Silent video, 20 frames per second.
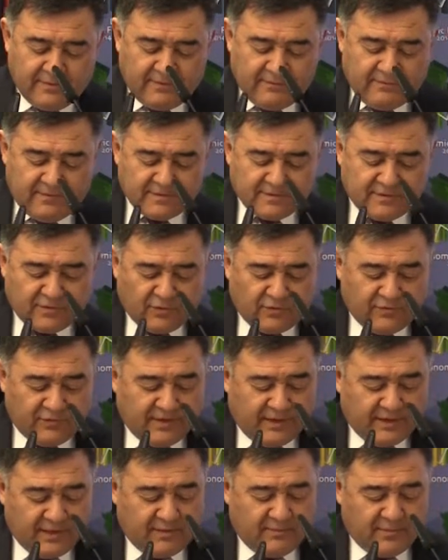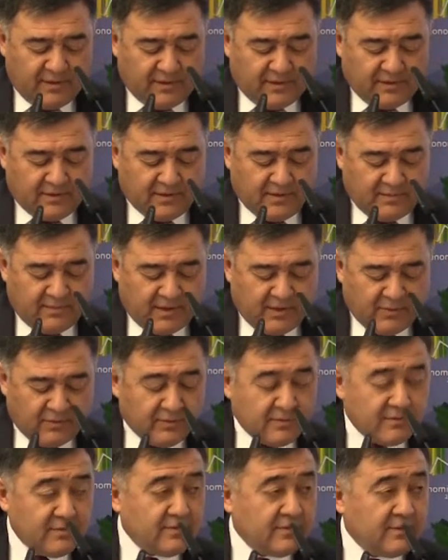with growth dynamic
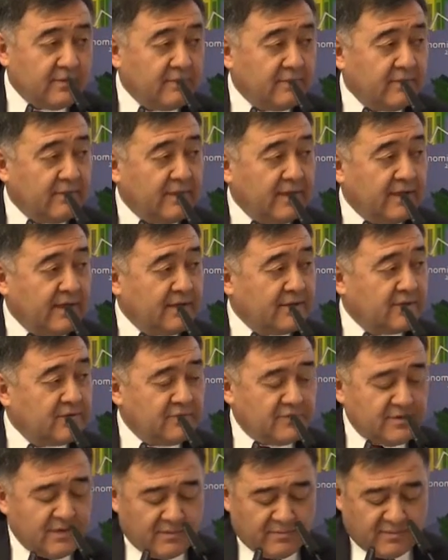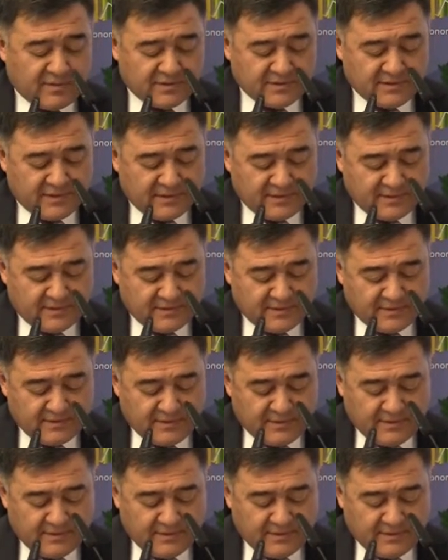about 8 to 10%,